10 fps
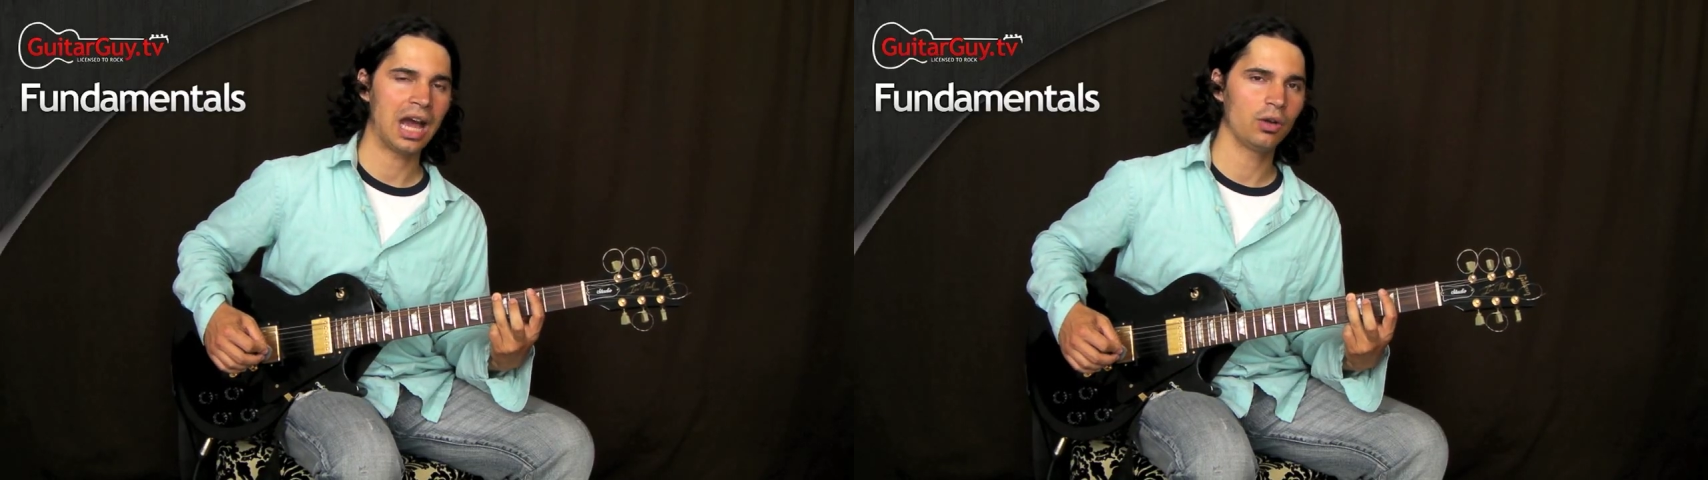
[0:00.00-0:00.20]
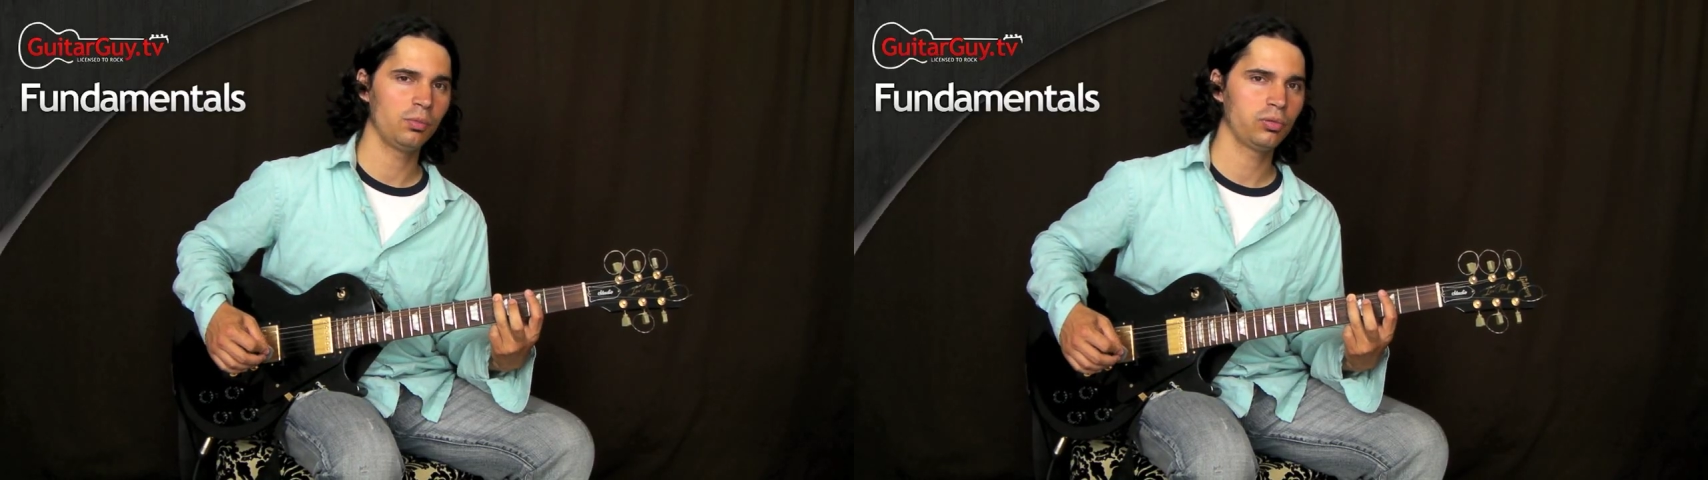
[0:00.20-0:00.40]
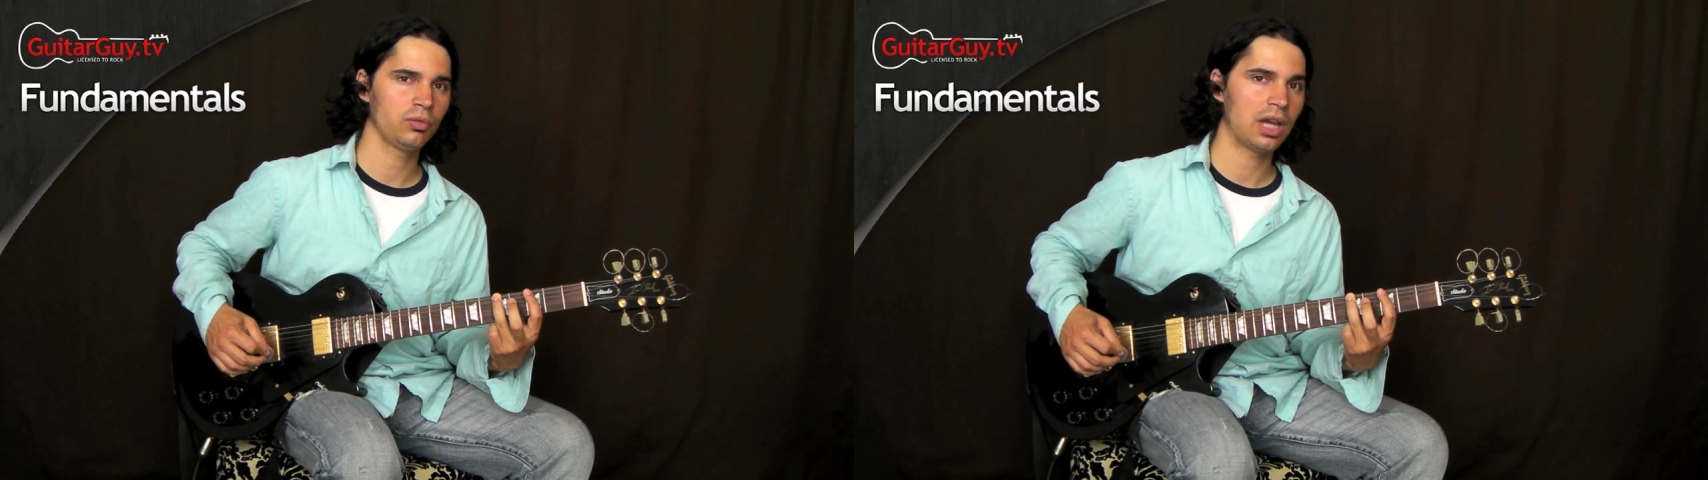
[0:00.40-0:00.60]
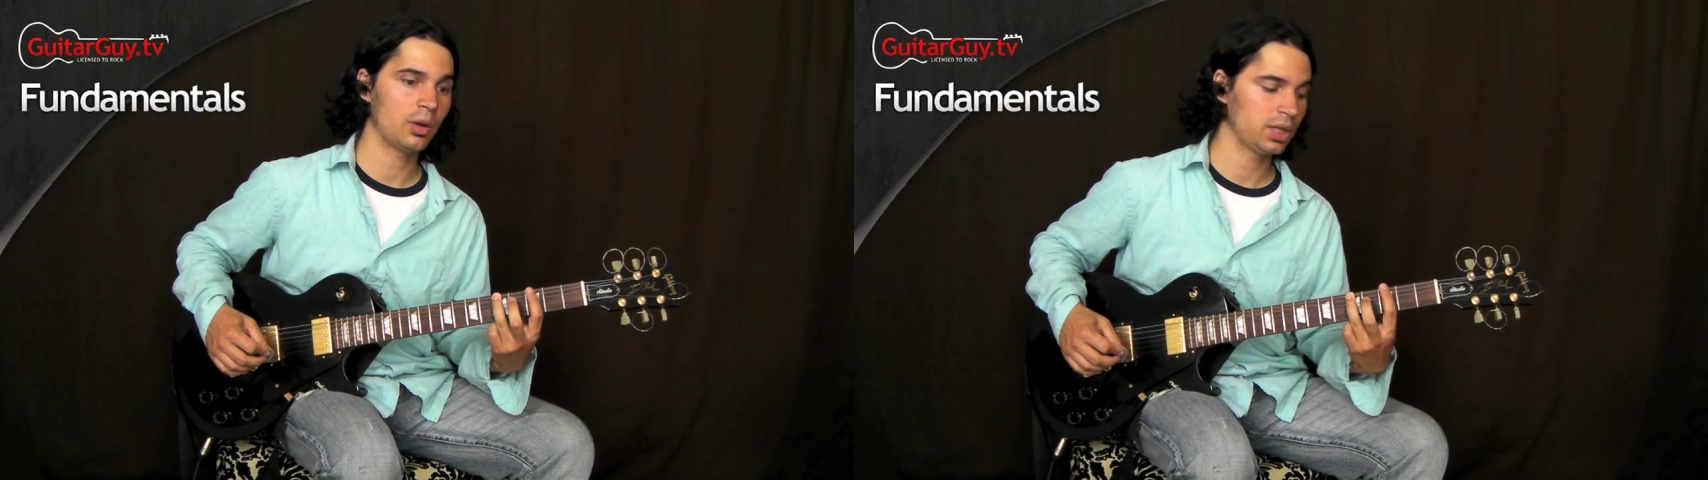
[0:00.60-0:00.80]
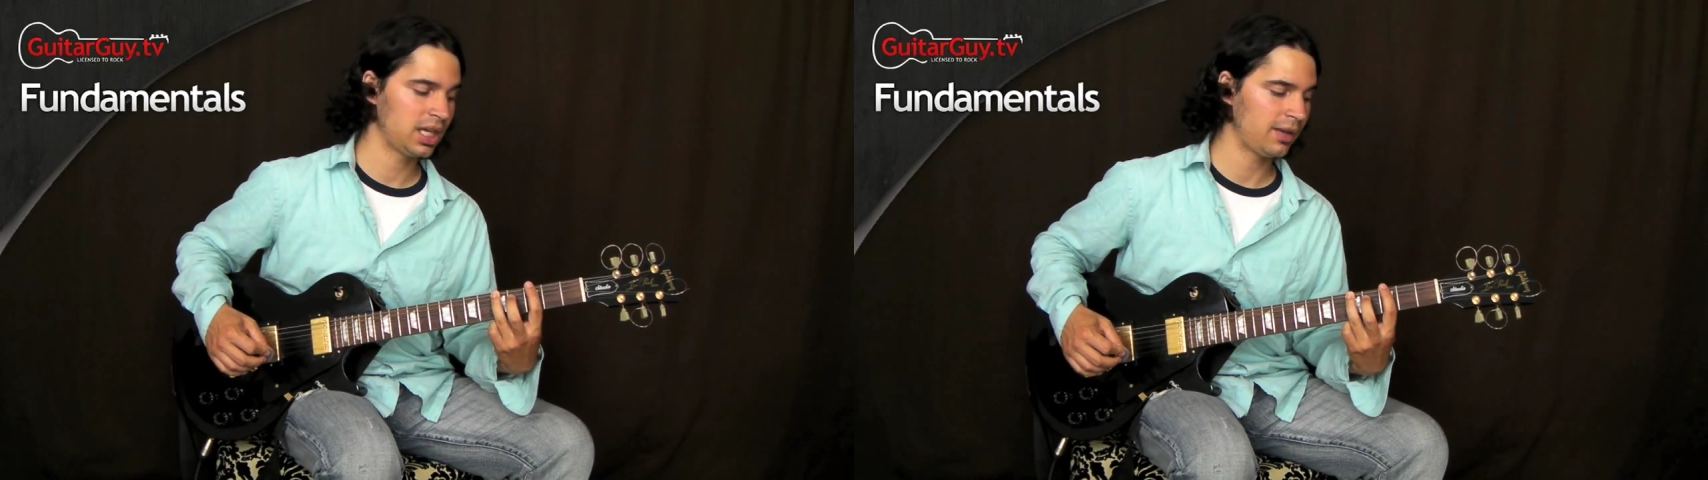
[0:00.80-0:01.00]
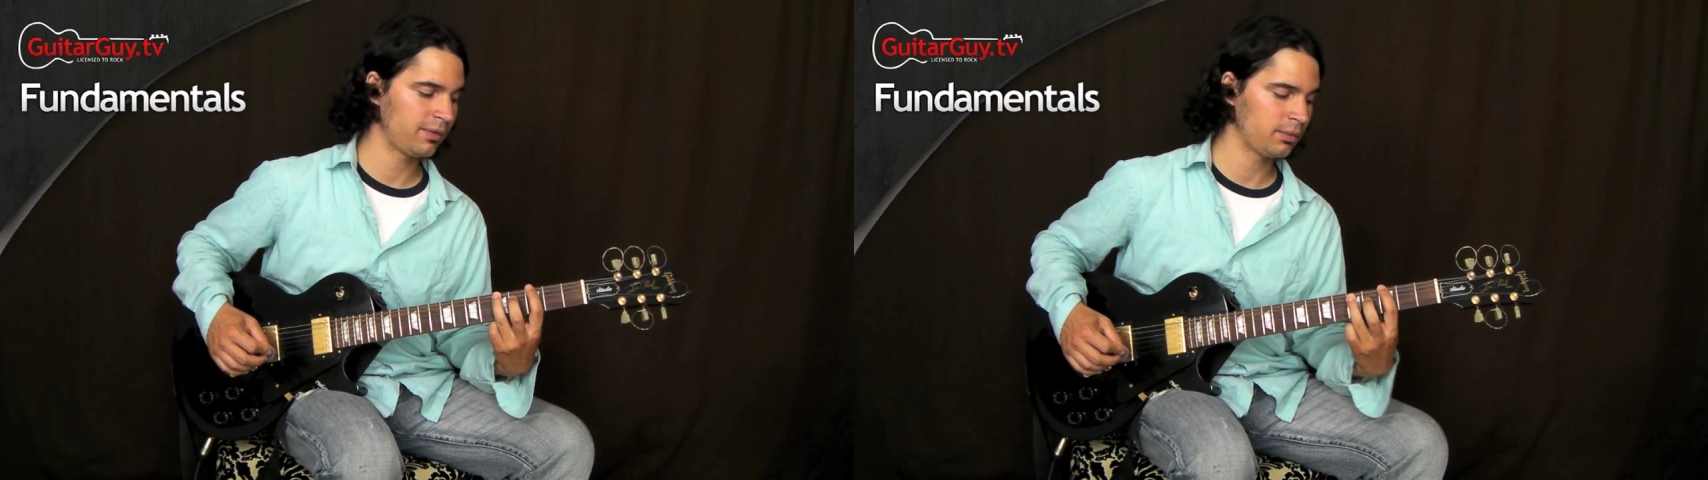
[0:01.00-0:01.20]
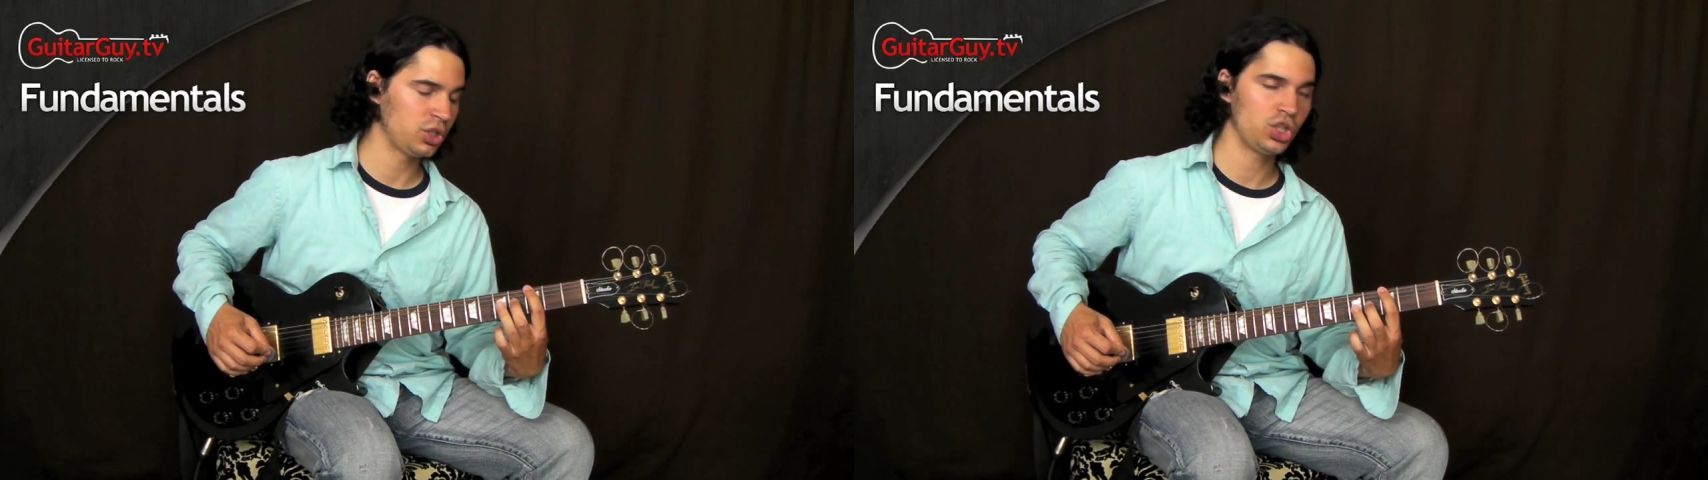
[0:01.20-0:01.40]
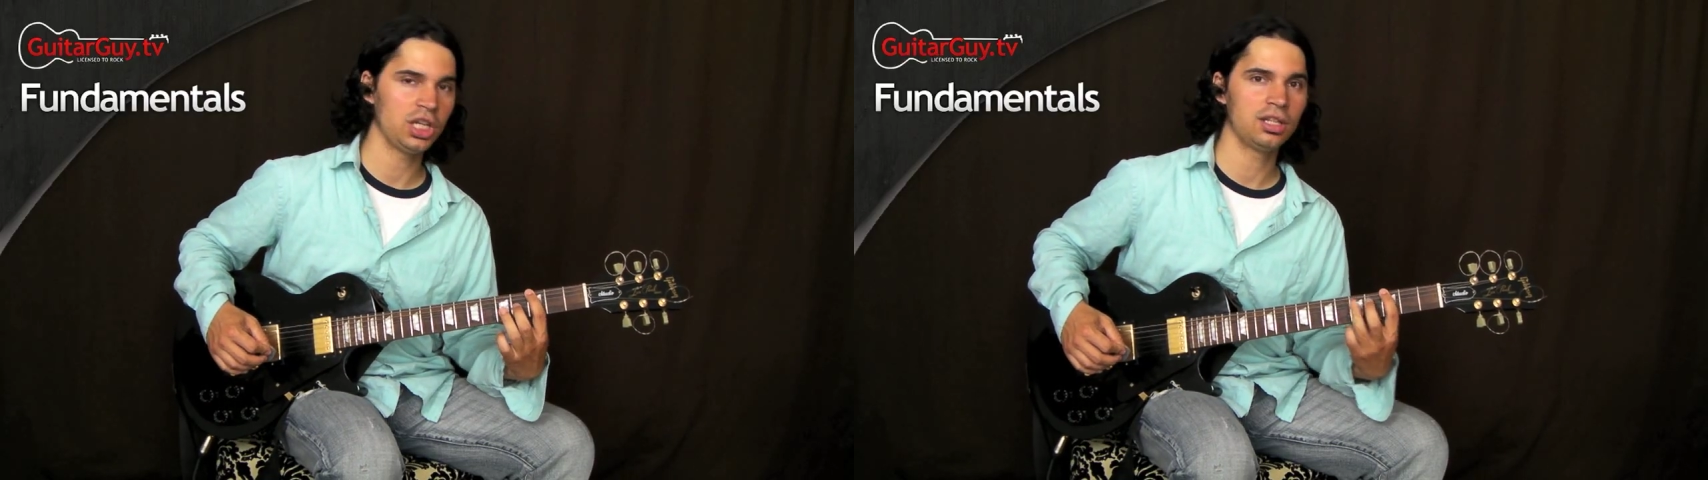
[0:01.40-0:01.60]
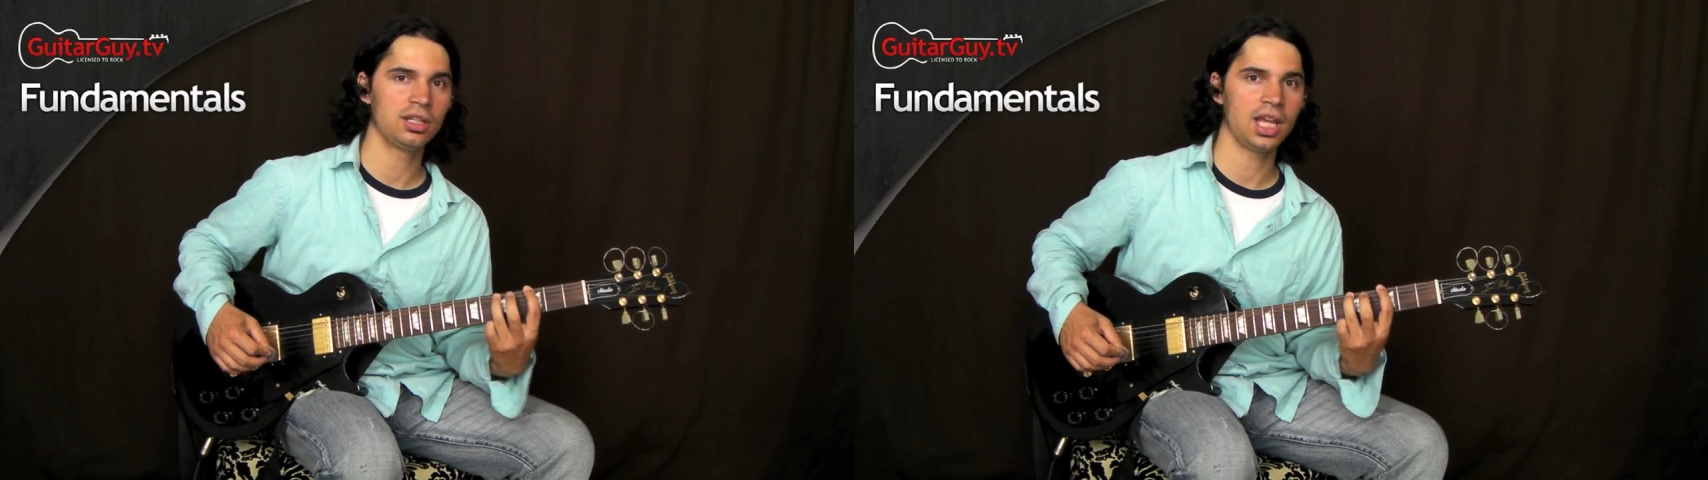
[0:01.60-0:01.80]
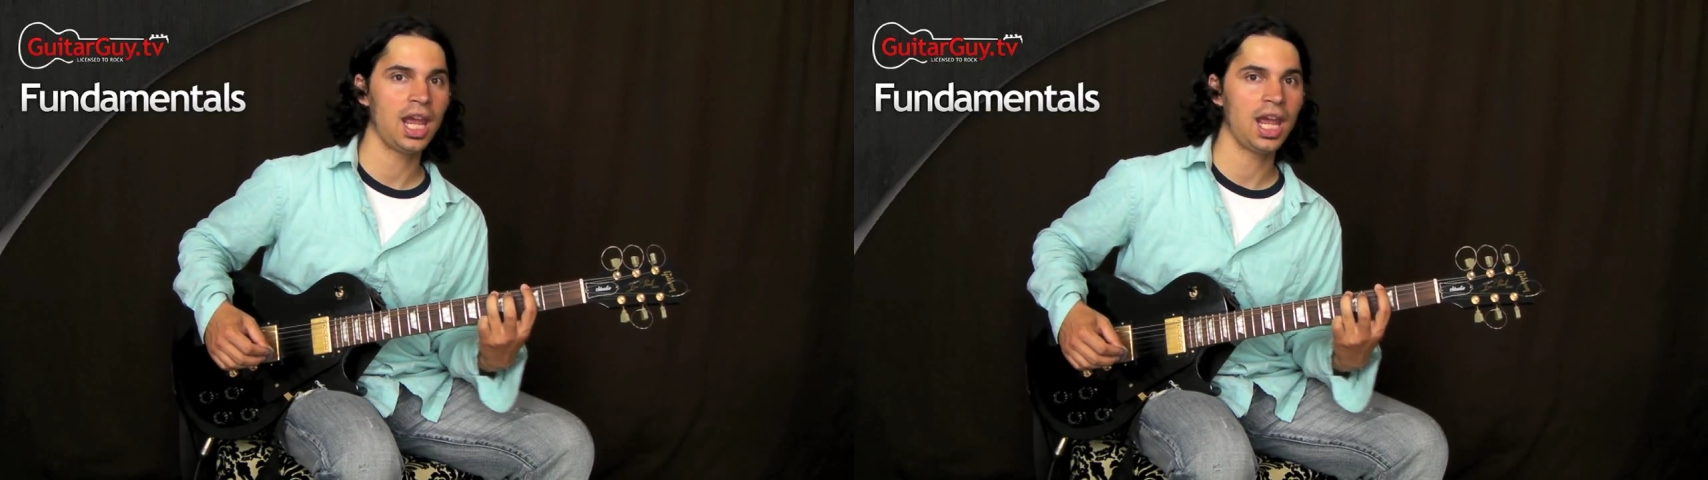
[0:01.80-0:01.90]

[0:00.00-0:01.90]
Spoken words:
I would get from the G to the